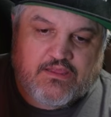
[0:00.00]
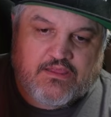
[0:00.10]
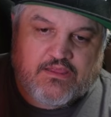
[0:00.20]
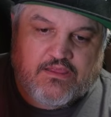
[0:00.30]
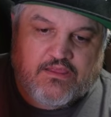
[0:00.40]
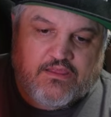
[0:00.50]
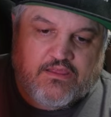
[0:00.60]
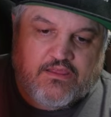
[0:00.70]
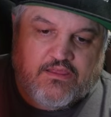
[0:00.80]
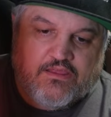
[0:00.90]

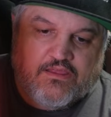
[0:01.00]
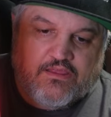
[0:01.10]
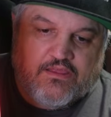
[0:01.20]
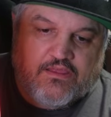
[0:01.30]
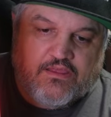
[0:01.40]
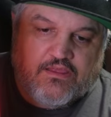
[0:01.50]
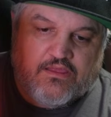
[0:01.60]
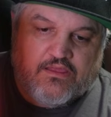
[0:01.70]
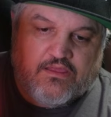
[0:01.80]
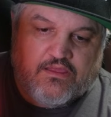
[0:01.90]

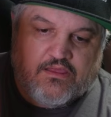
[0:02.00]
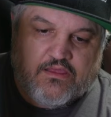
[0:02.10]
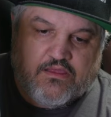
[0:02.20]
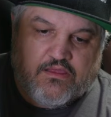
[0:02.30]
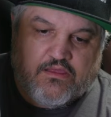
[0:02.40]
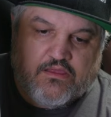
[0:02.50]
[no speech]